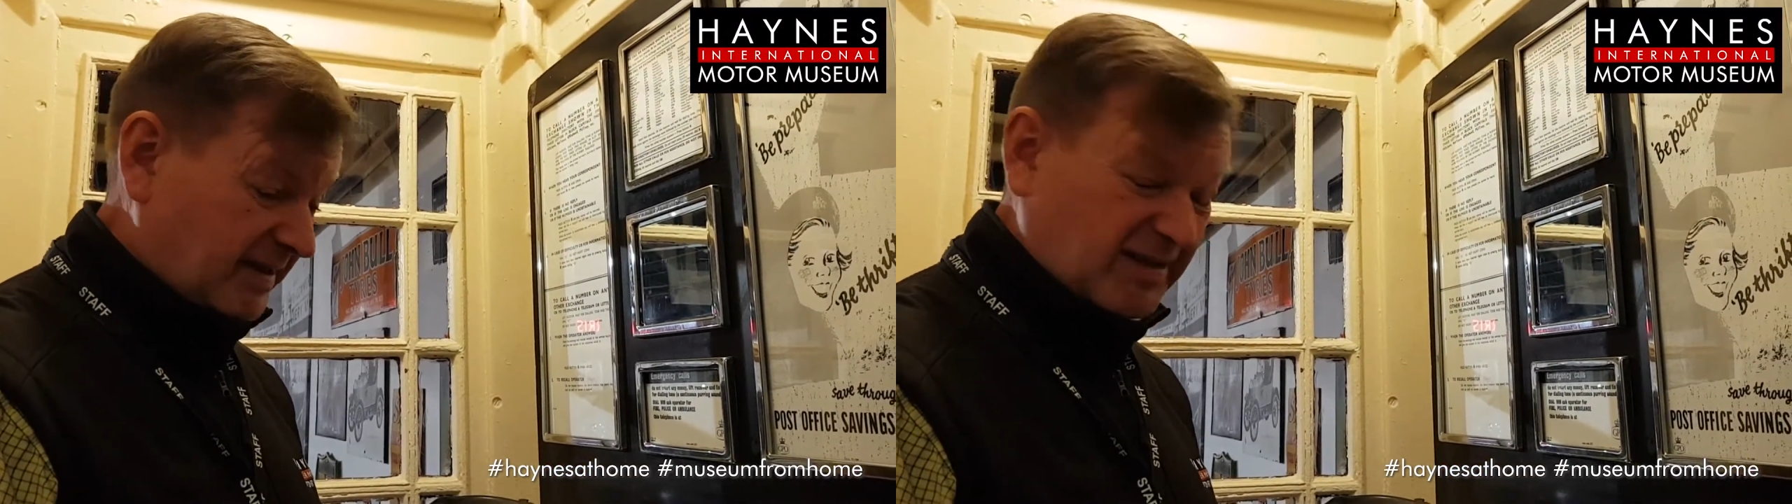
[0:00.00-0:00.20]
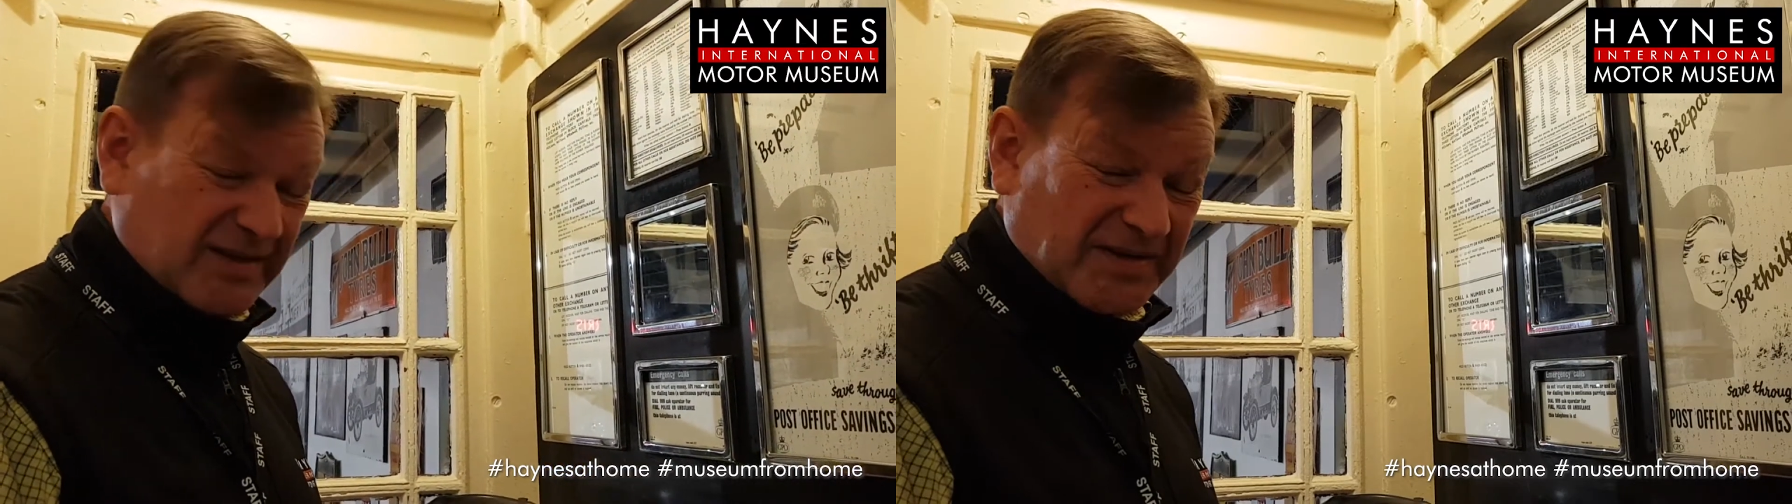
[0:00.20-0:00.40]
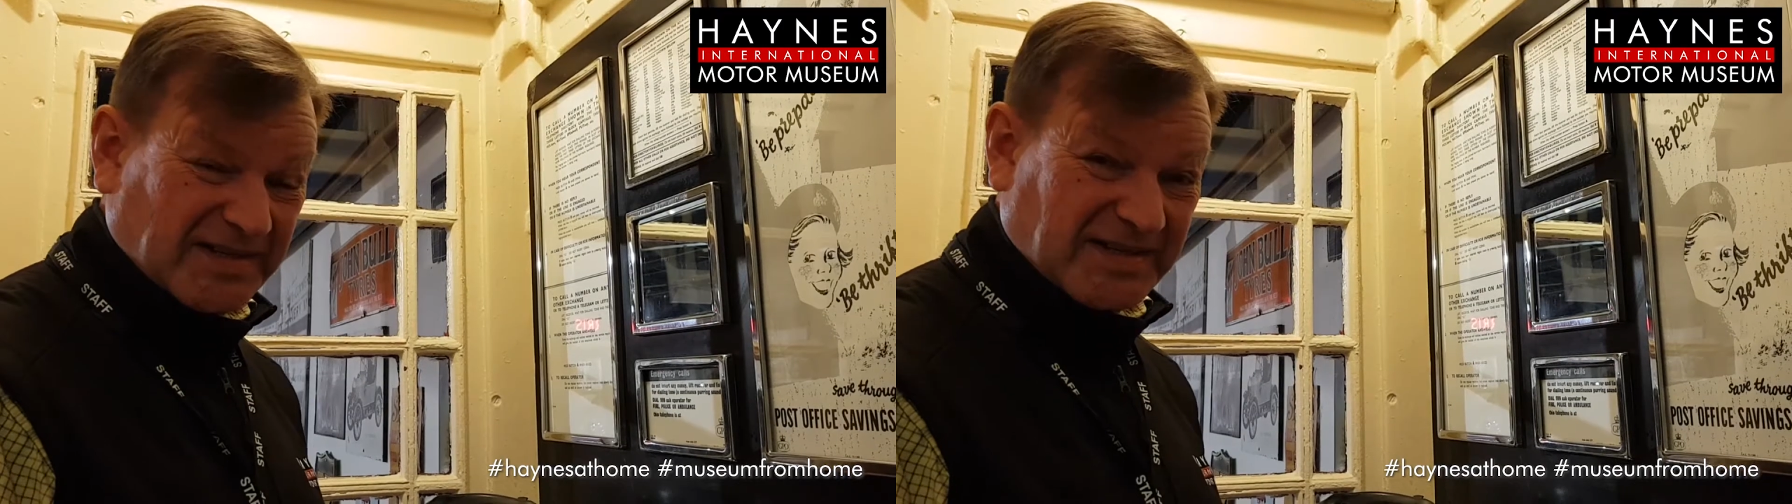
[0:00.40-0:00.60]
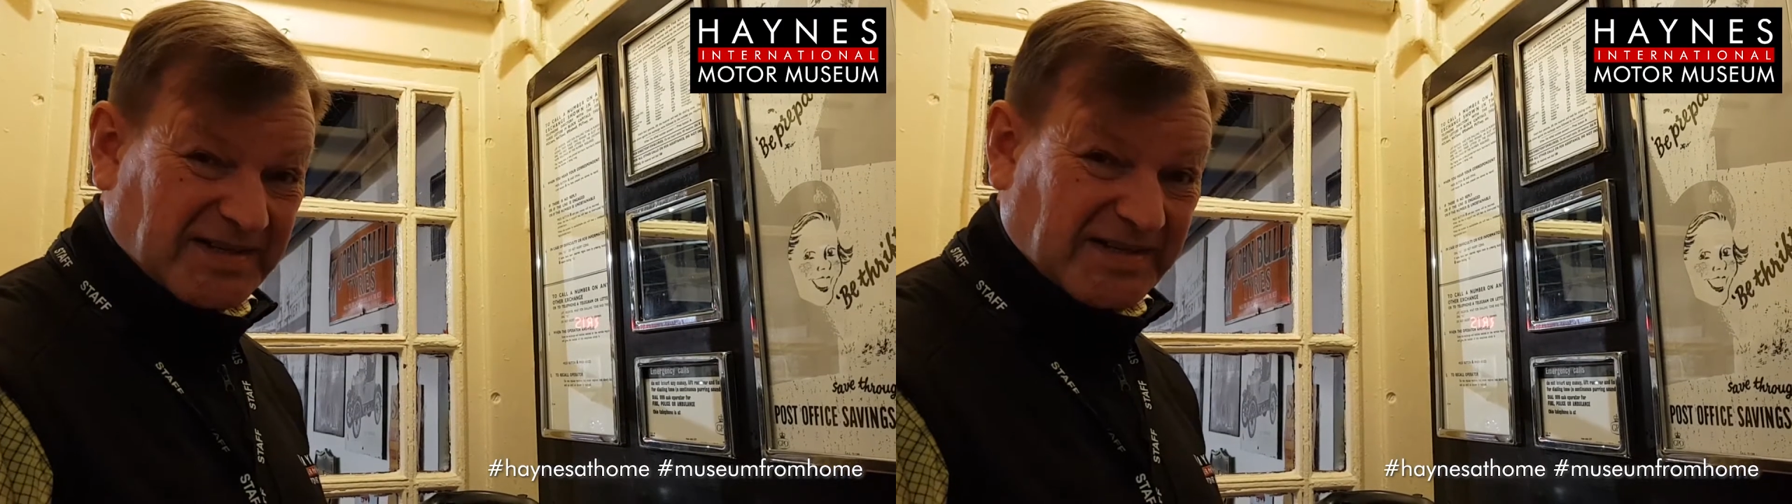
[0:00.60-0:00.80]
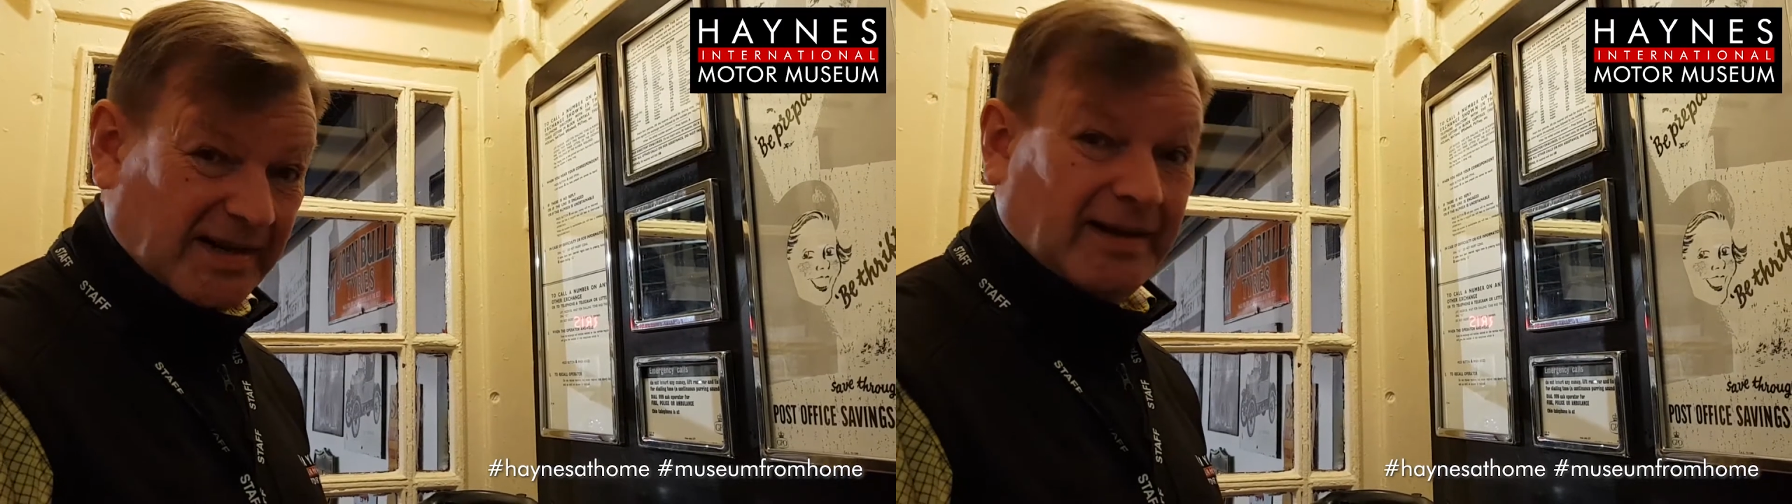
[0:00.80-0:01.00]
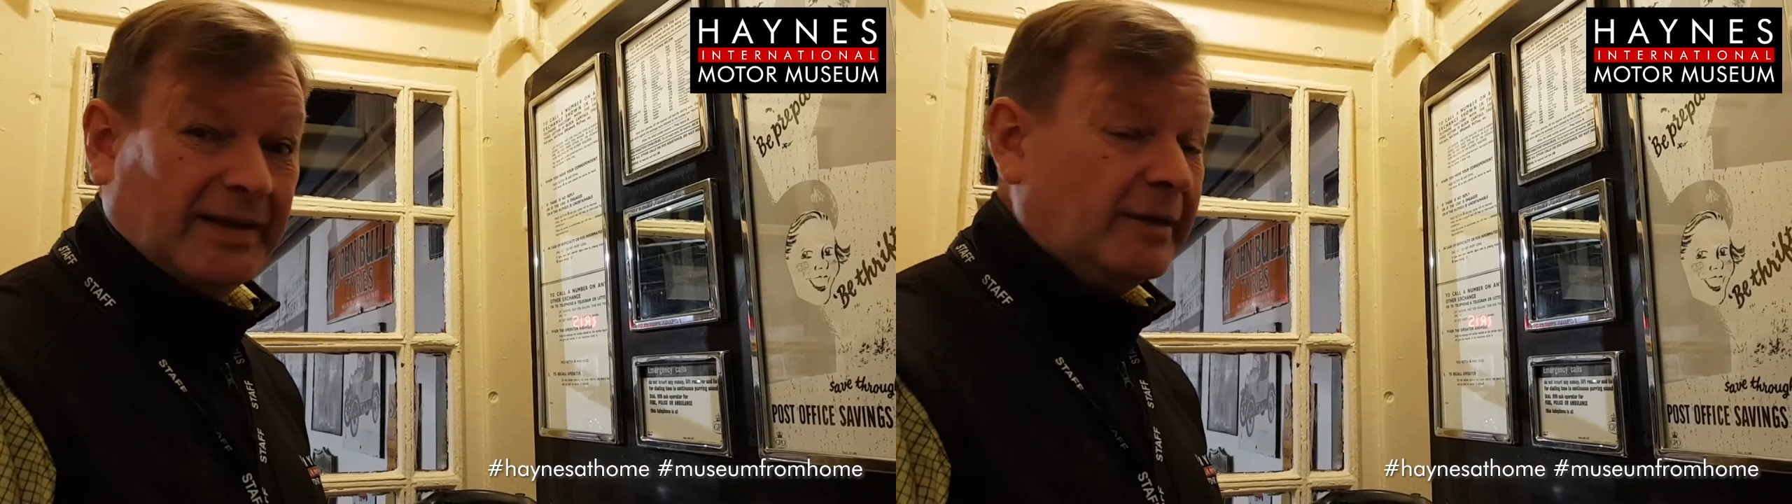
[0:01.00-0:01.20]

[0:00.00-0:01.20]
things used to stink and